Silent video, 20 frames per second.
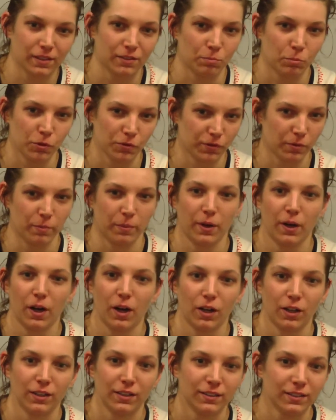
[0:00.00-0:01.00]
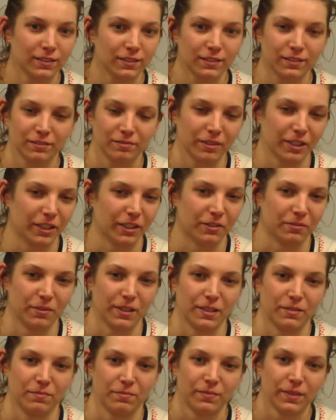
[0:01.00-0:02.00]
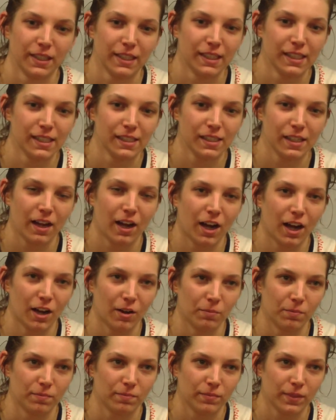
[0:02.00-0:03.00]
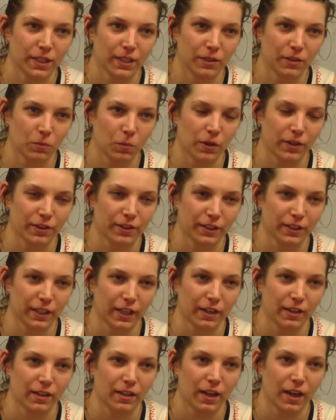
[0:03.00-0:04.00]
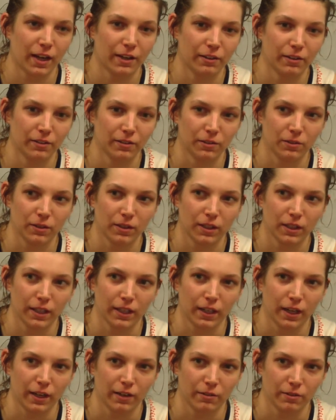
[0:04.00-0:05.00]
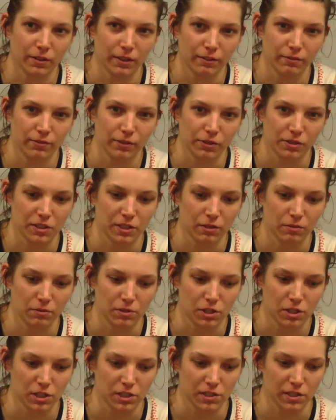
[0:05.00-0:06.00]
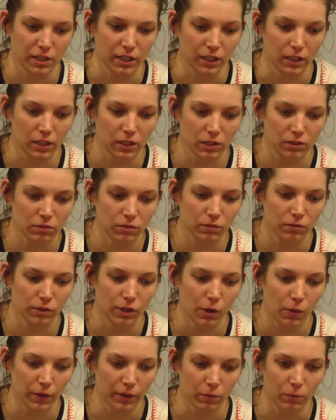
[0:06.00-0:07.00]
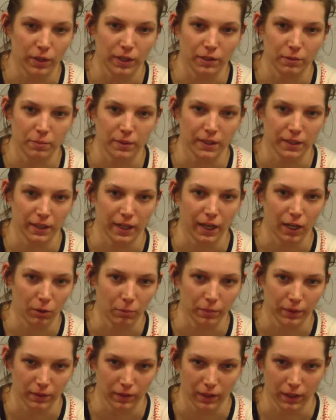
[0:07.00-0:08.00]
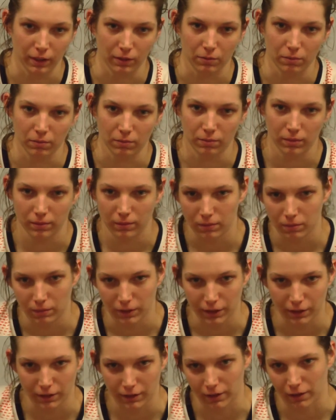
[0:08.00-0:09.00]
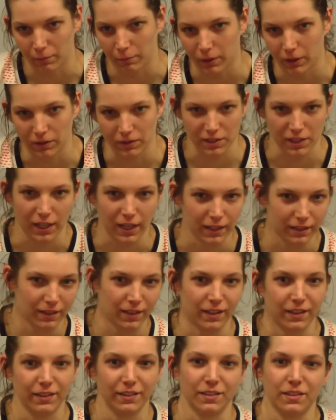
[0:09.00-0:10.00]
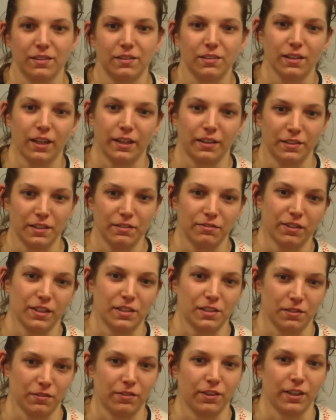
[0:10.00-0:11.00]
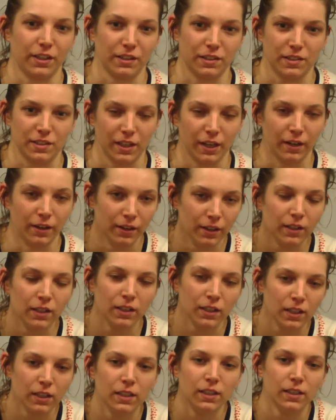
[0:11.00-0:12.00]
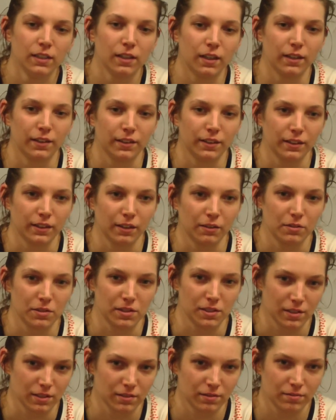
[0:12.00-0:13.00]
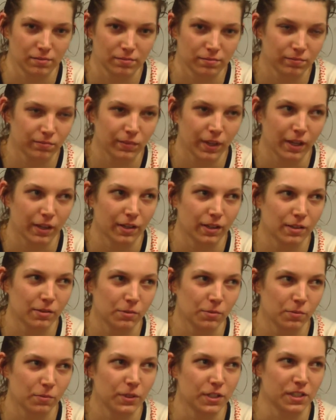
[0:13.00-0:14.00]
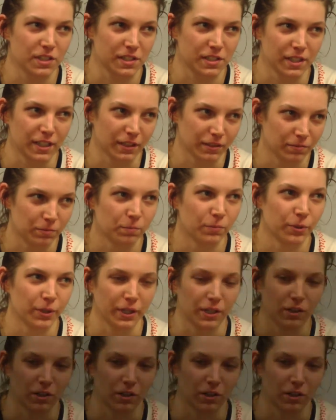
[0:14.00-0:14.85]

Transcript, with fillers: move the ball, you know. And um, uh, one thing that I know like I really focused on was just like knowing when to be in help and like when you're on ball side kind of like defensive things. So I think that was it, we just stayed pretty